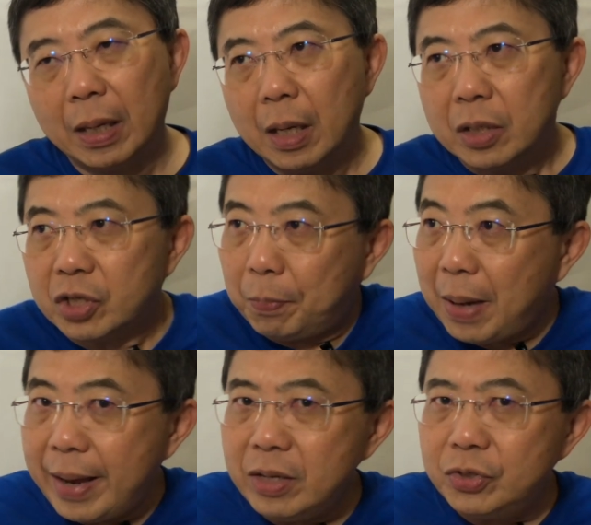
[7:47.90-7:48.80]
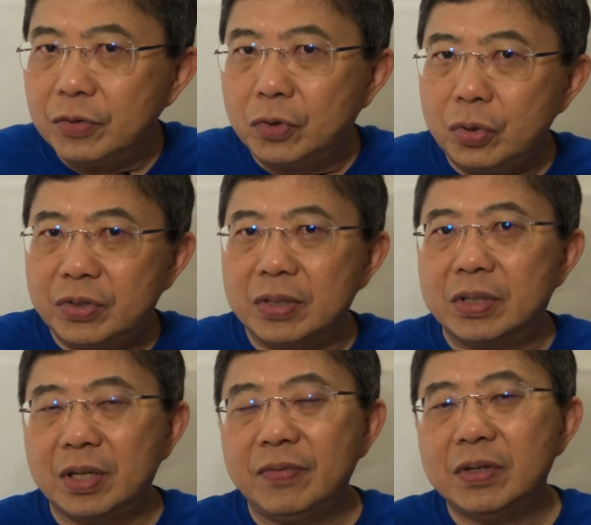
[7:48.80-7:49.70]
Suppliers of goods
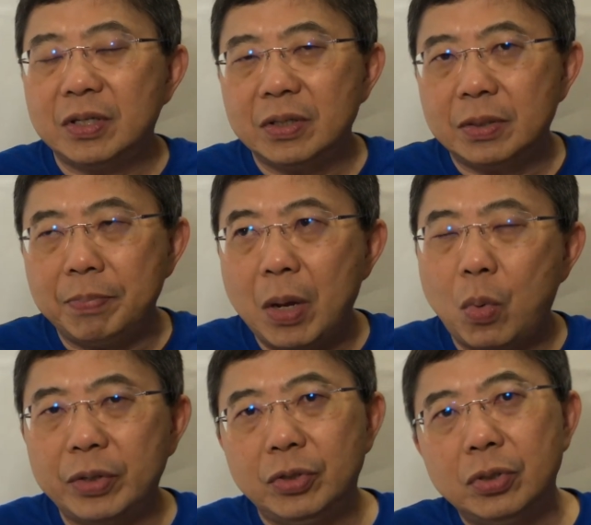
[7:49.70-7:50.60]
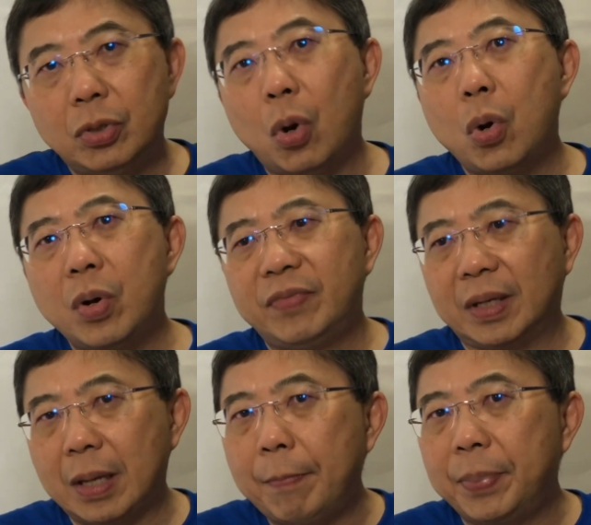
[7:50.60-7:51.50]
and services may want to know if
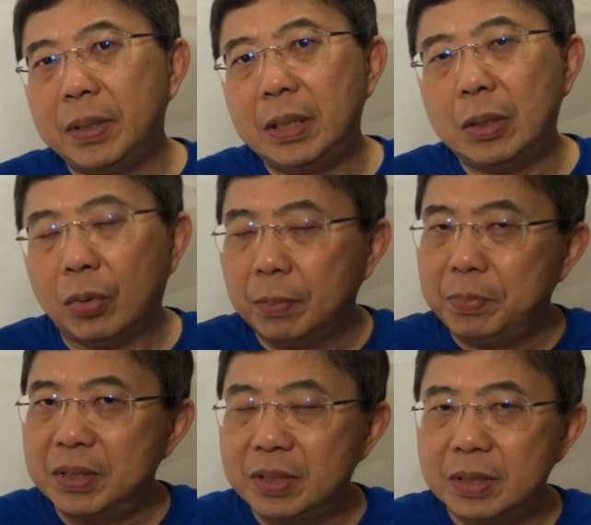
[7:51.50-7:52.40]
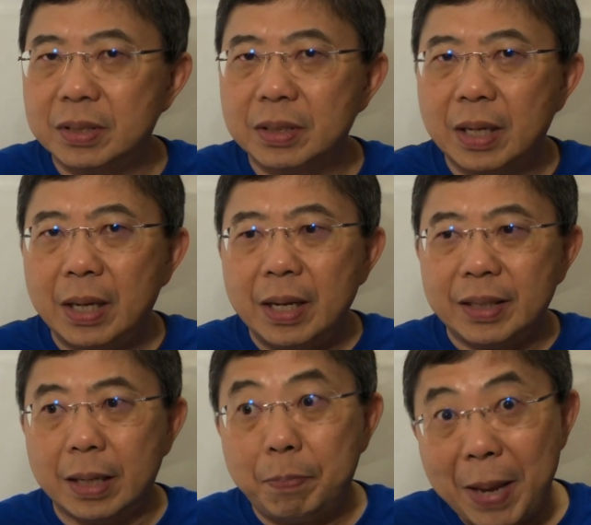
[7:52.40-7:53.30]
the company or the business
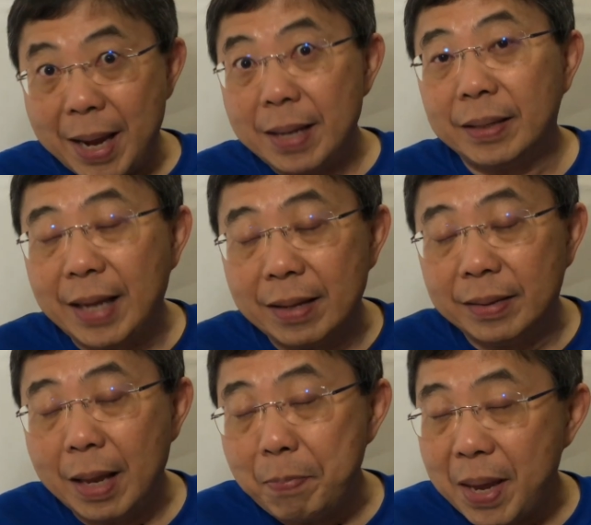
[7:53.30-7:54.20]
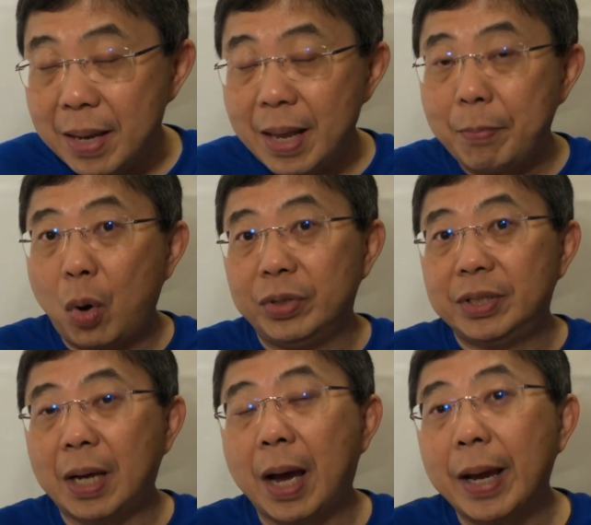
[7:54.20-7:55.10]
can they pay them
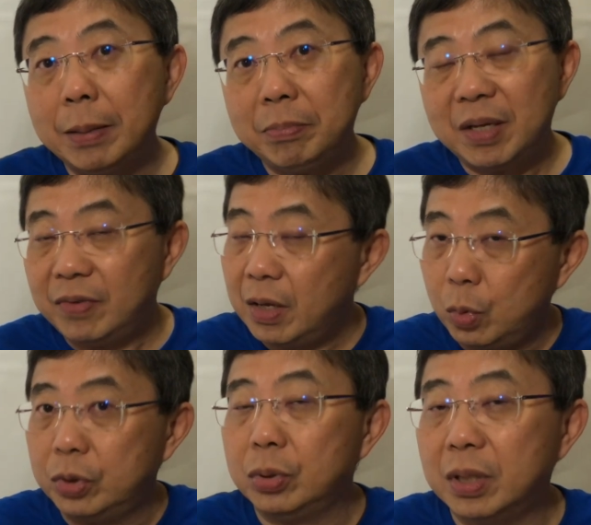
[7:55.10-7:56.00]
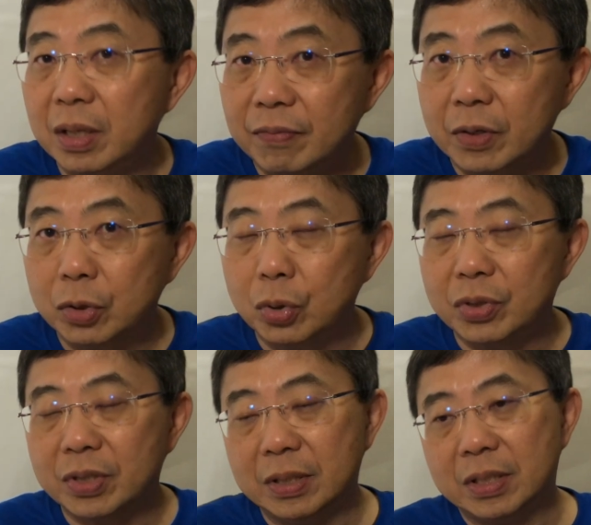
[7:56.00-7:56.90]
on time if they were to deliver
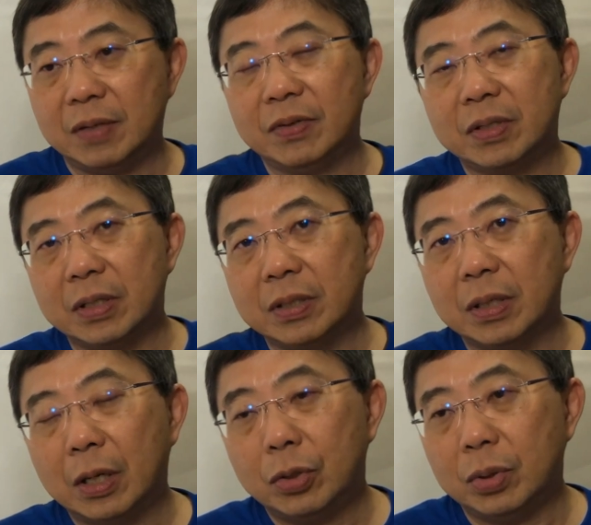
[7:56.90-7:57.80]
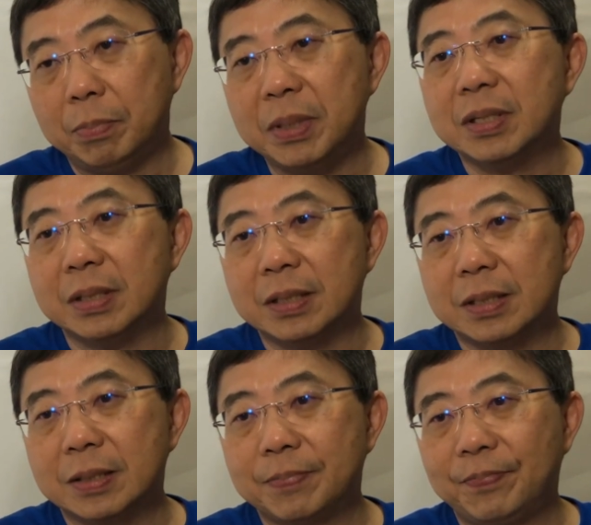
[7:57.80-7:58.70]
goods and services to the
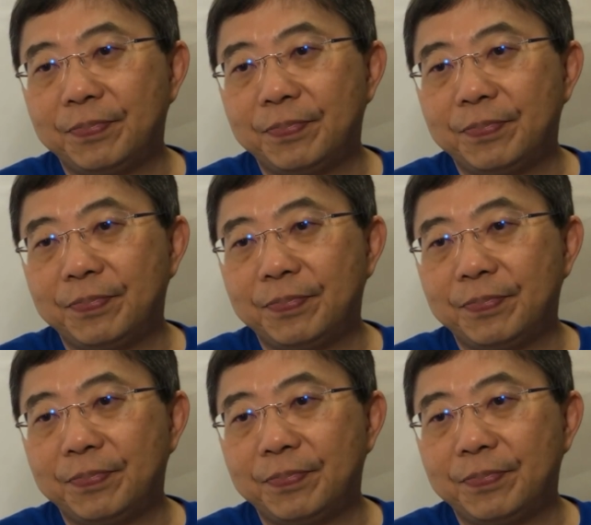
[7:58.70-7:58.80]
business.